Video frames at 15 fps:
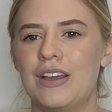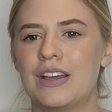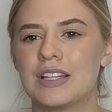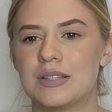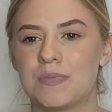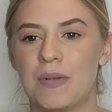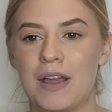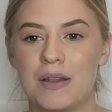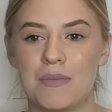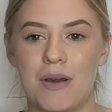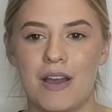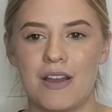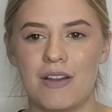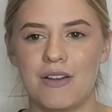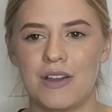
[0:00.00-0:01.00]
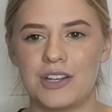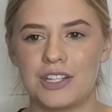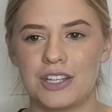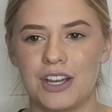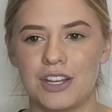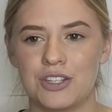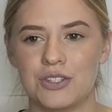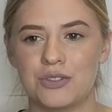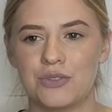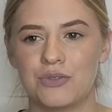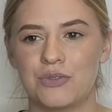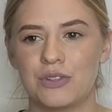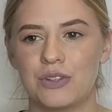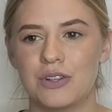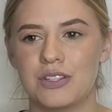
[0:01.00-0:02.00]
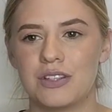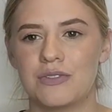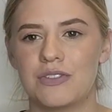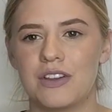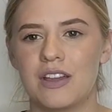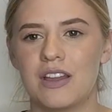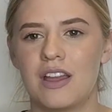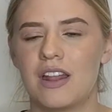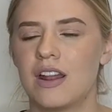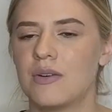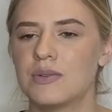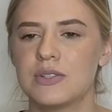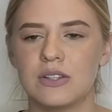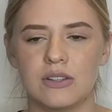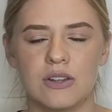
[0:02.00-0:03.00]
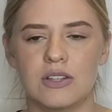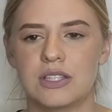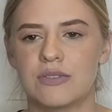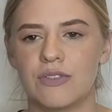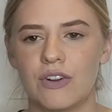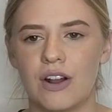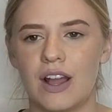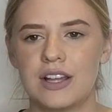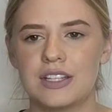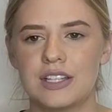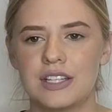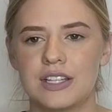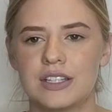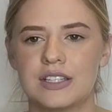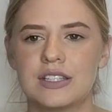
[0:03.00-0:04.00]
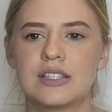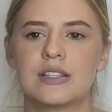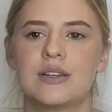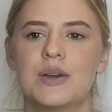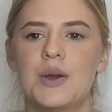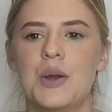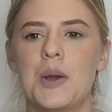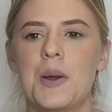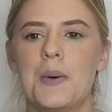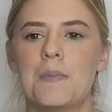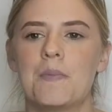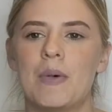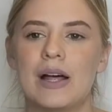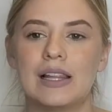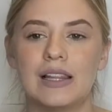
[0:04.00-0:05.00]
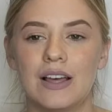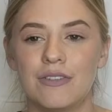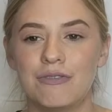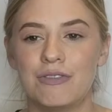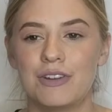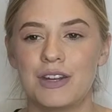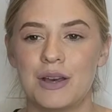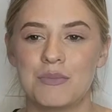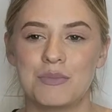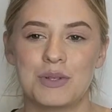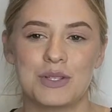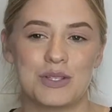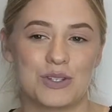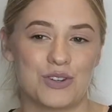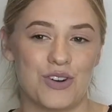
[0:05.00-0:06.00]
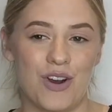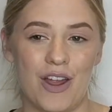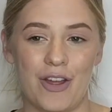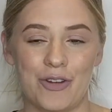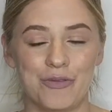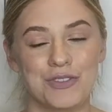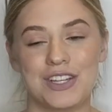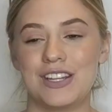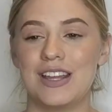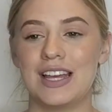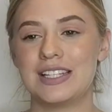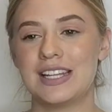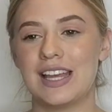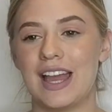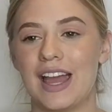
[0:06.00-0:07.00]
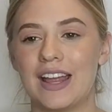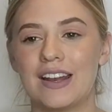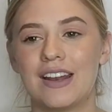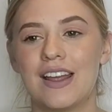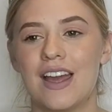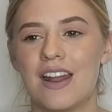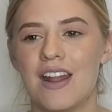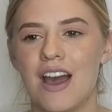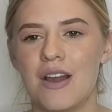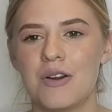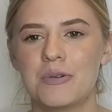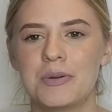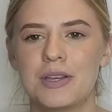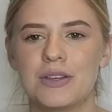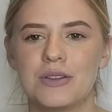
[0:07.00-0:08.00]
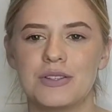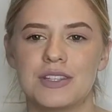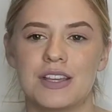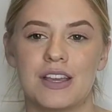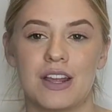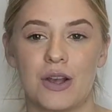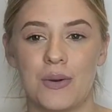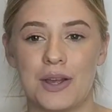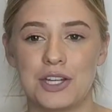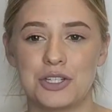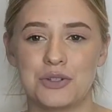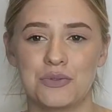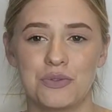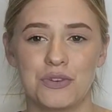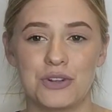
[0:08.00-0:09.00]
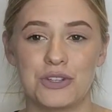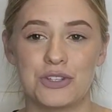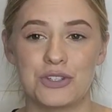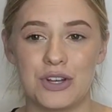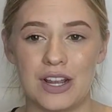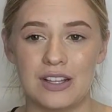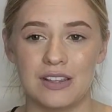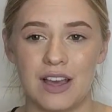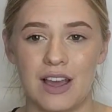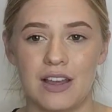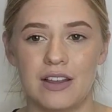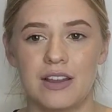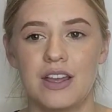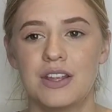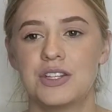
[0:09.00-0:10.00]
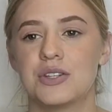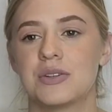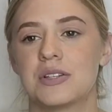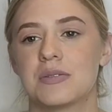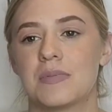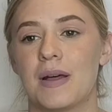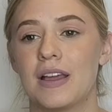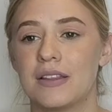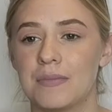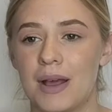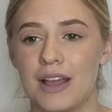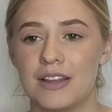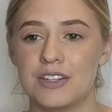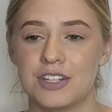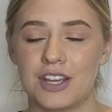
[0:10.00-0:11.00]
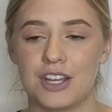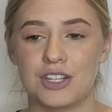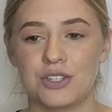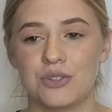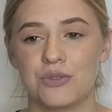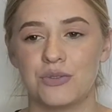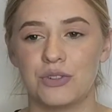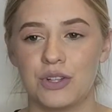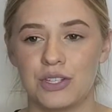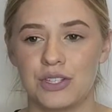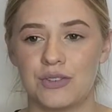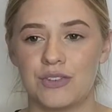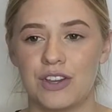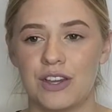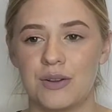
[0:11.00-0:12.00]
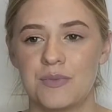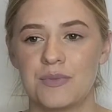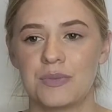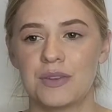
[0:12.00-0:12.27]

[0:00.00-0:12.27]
explain my educational philosophy, and I was lost for ideas. My love for numbers triumphed yet again, and I will be using an equation for a straight line to explain my educational philosophy.